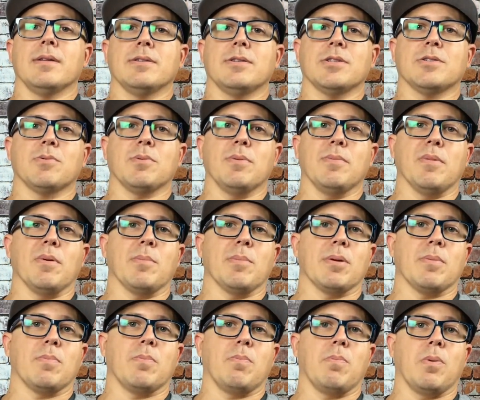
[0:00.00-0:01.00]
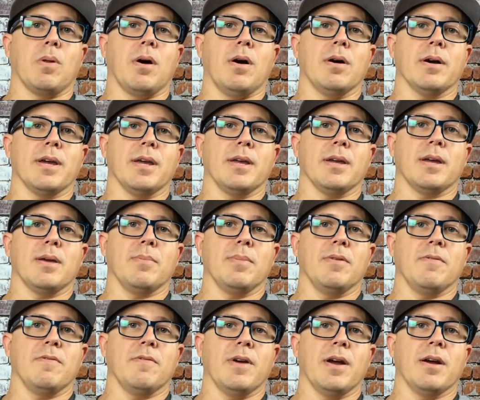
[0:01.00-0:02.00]
Just remember, blogging can
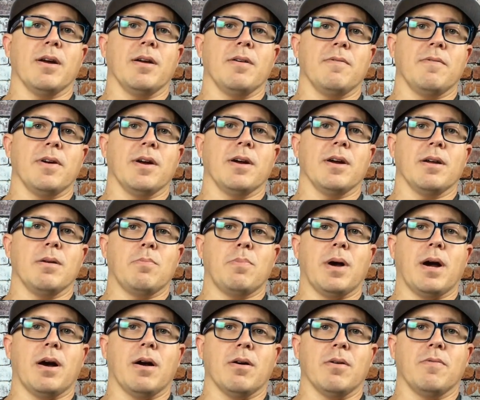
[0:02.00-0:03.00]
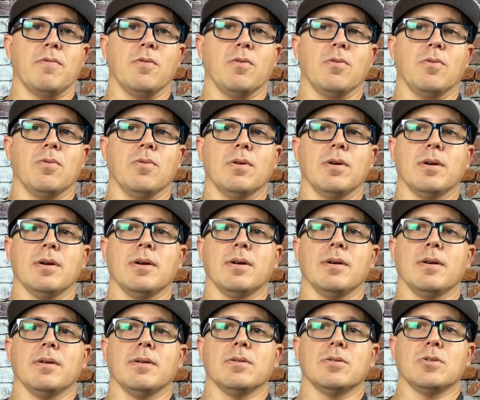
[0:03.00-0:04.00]
be very, very powerful
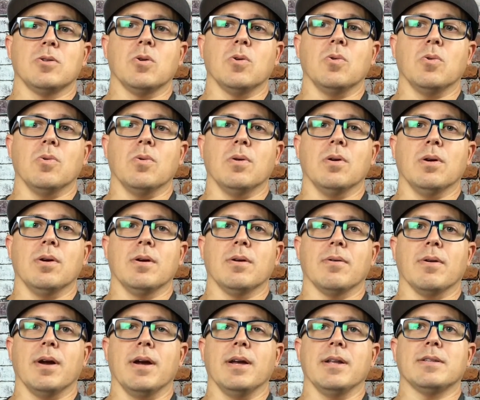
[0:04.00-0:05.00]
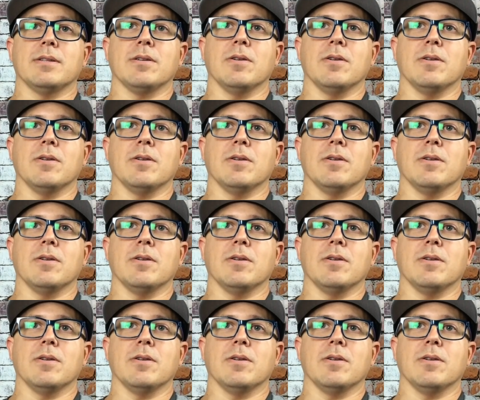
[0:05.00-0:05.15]
tool, right?